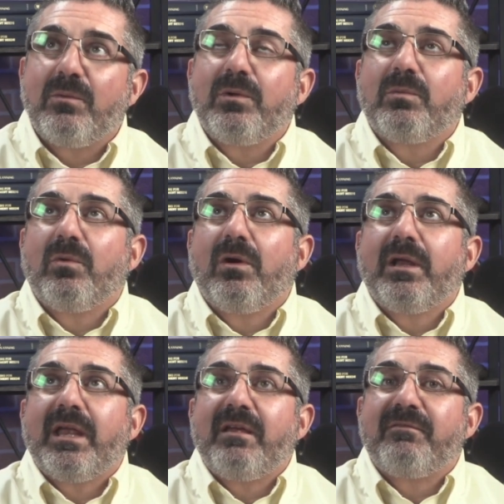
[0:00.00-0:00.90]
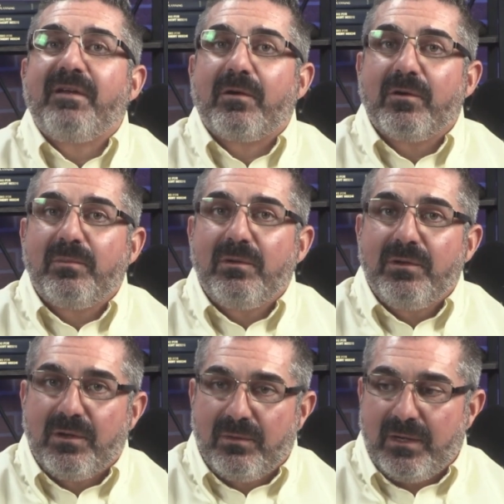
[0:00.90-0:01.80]
would want a variable
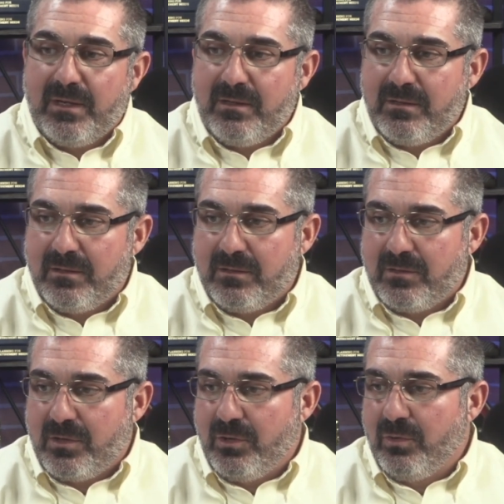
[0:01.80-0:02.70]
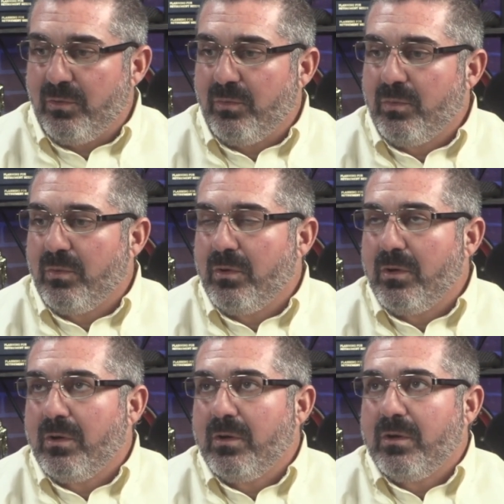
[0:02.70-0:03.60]
annuity who
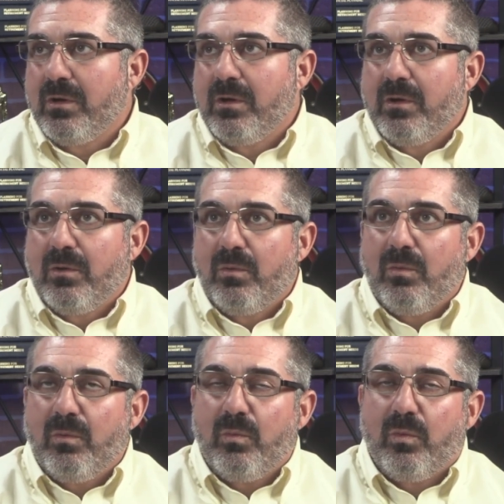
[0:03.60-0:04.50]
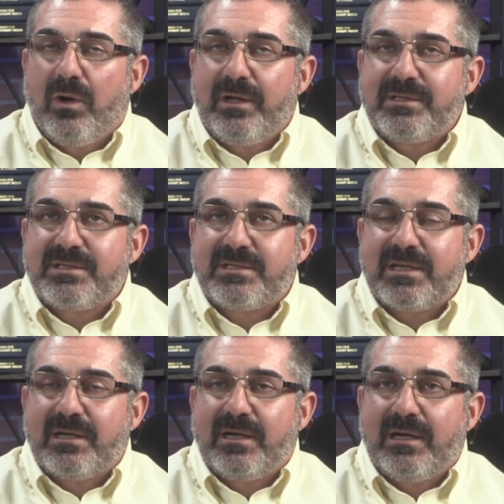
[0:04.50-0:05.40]
wants
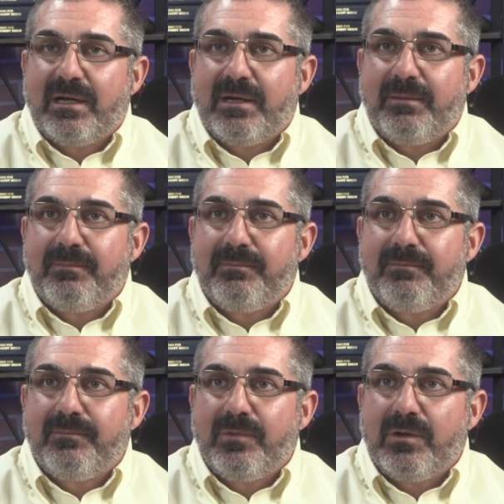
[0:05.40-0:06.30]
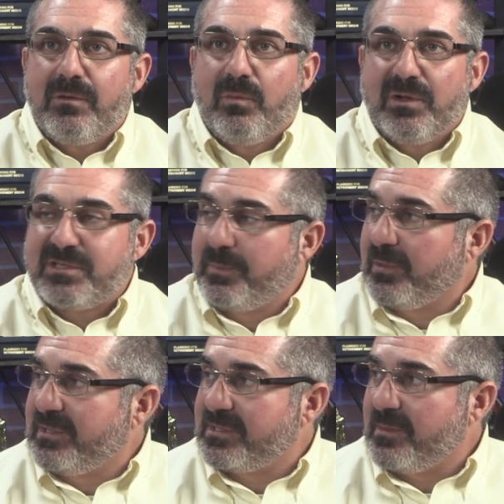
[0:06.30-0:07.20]
to
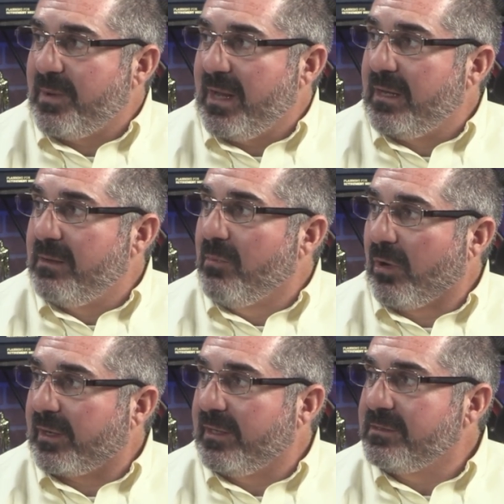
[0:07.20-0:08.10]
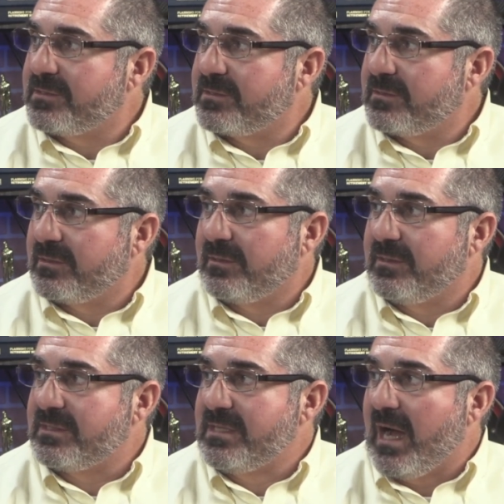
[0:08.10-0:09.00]
participate in markets,
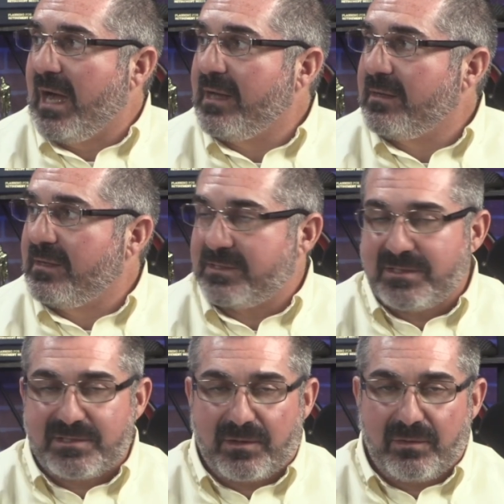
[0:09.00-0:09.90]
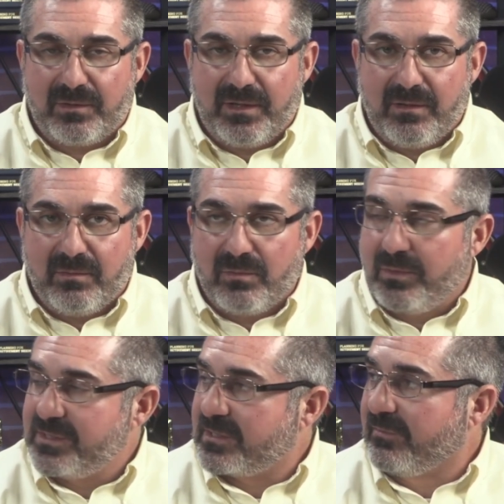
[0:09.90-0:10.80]
is not necessarily
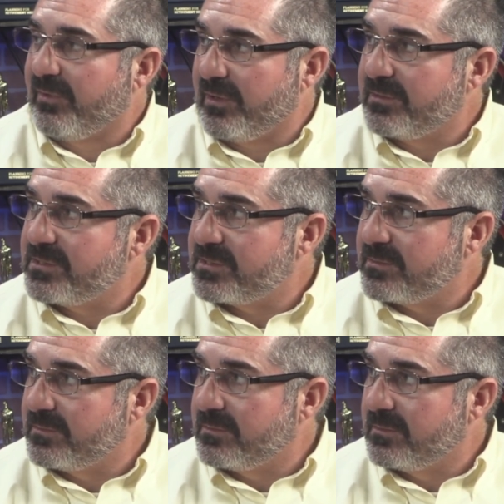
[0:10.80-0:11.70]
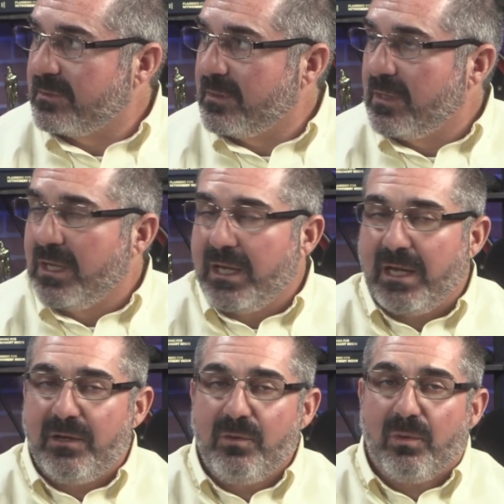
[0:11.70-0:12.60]
risk averse,
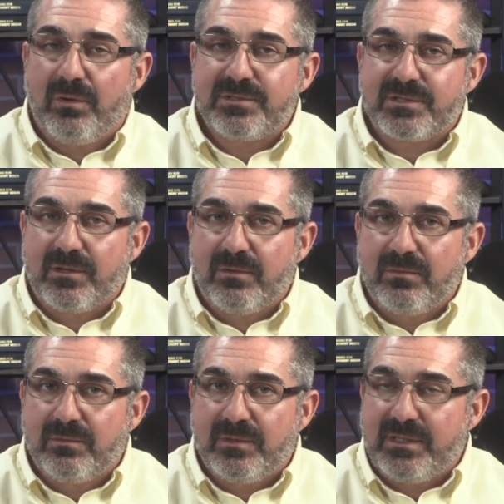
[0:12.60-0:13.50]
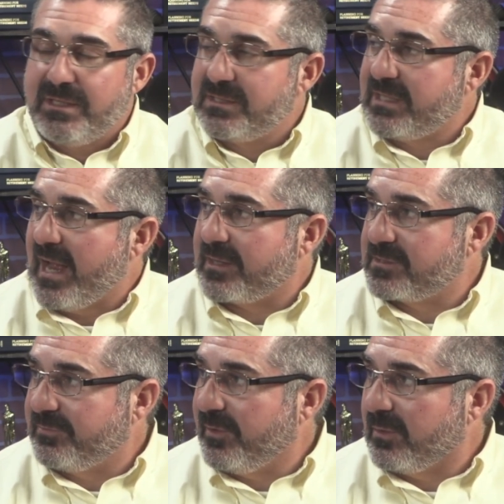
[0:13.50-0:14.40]
and who also needs
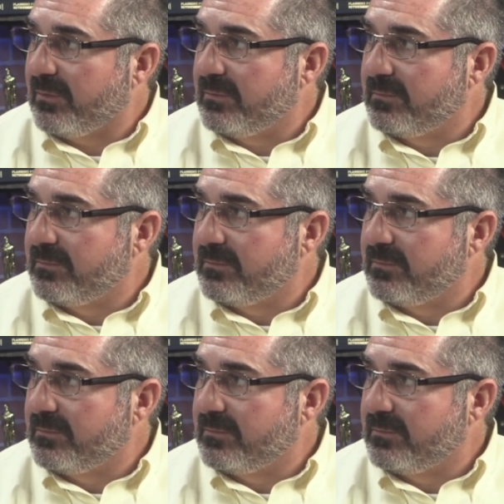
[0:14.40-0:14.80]
tax deferral.